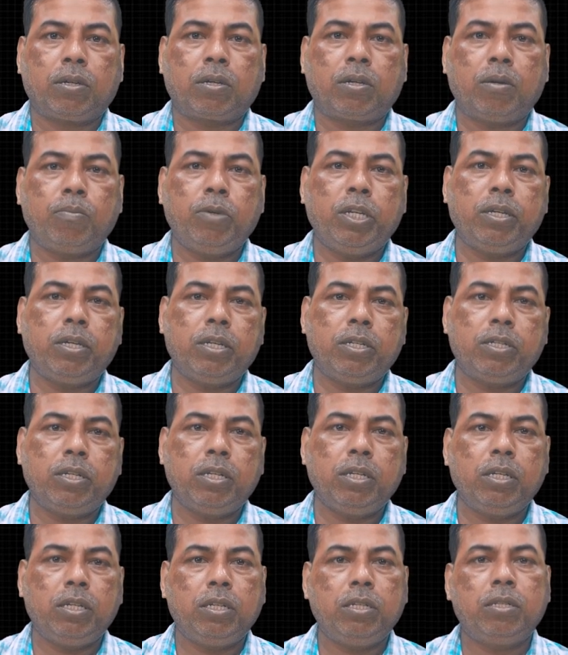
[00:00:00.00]

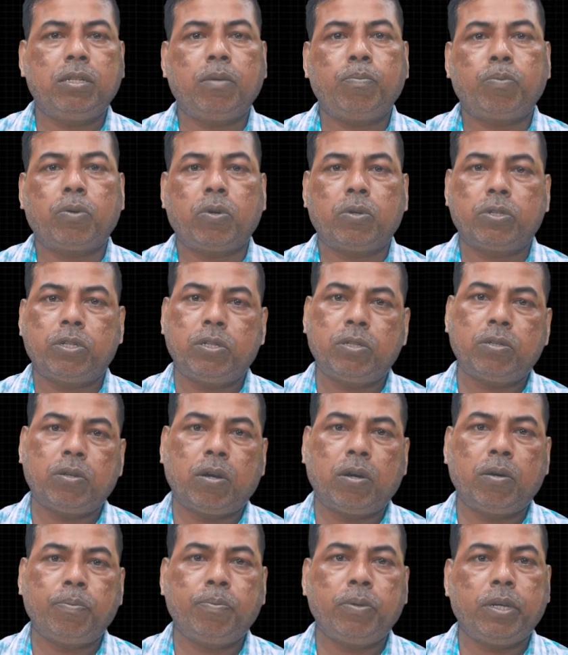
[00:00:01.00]
Communication is the process
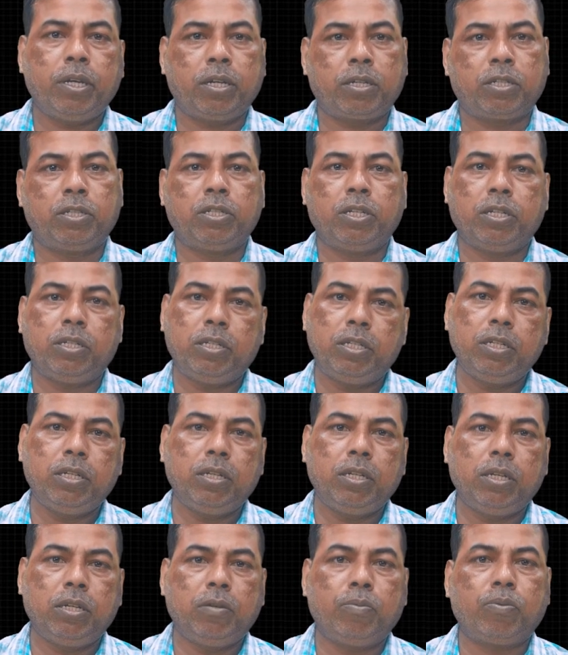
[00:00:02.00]
of
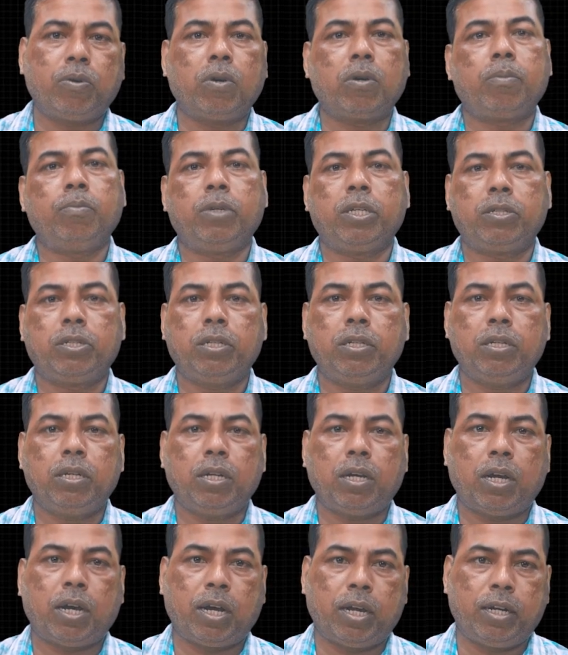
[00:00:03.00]
exchanging information,
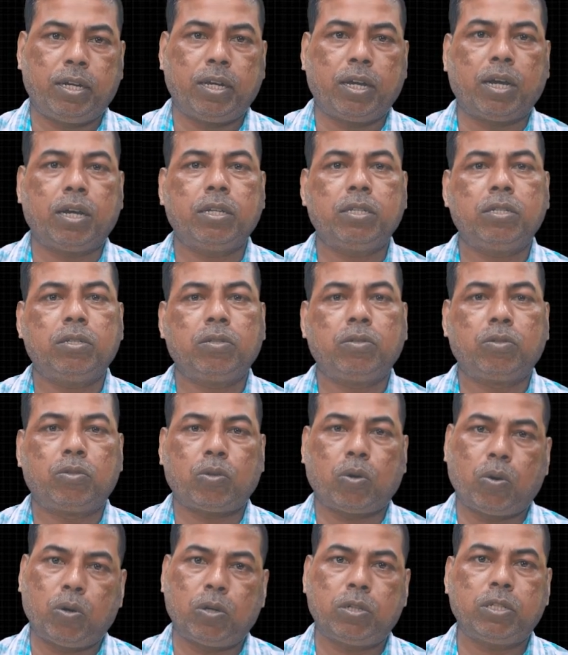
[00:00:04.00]
ideas,
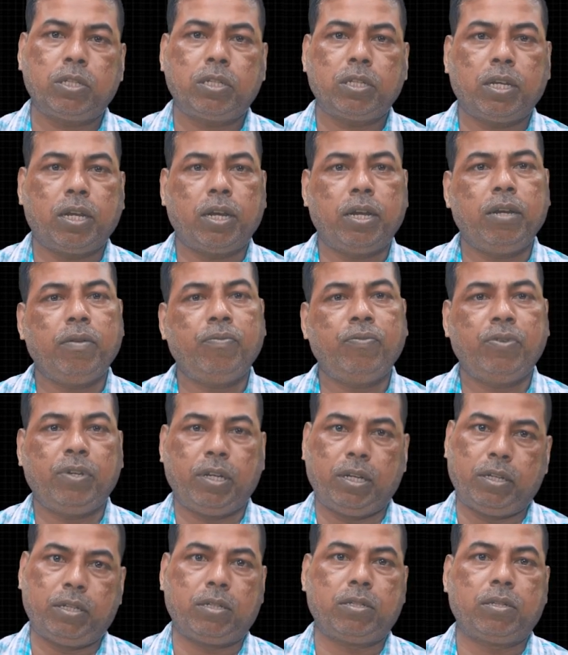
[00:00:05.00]
thoughts and
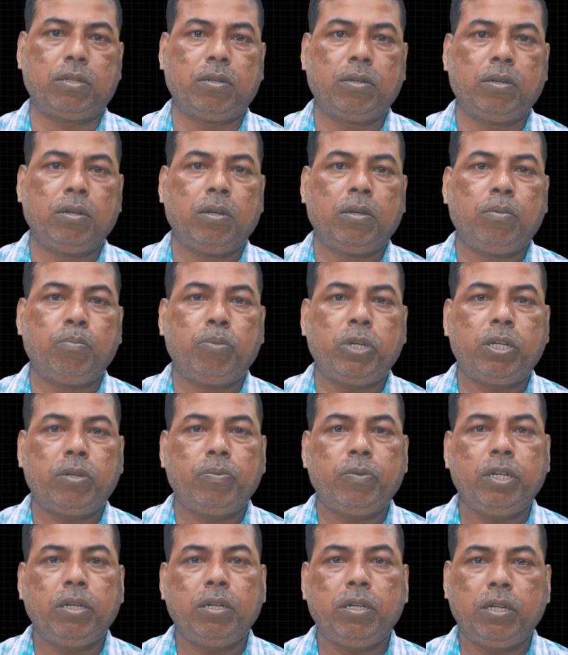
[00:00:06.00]
feelings
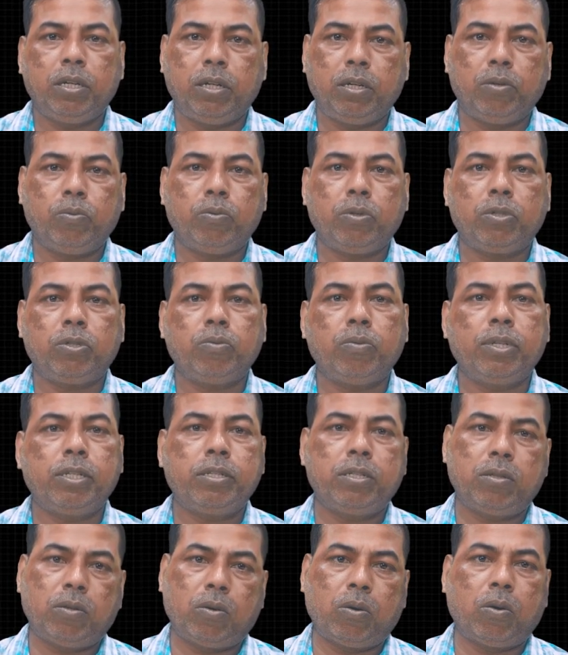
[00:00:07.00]
between
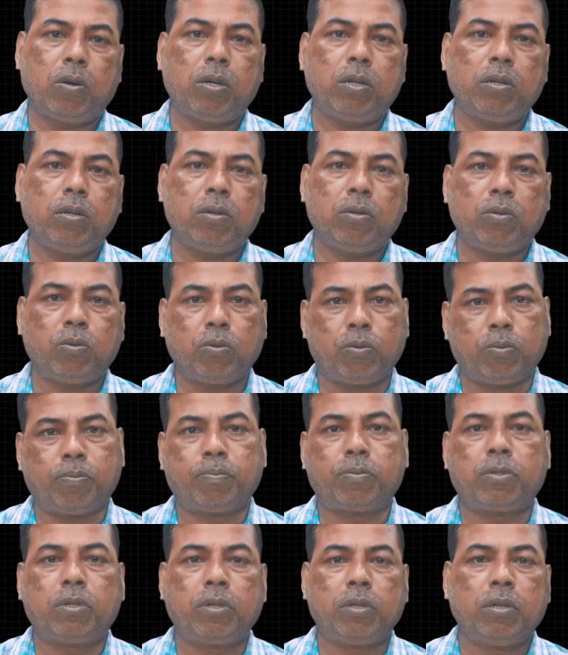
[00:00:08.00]
individuals or
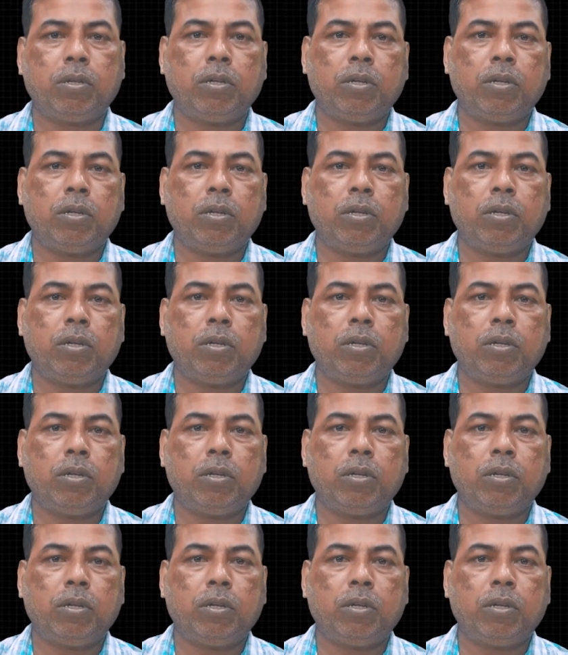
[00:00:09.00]
groups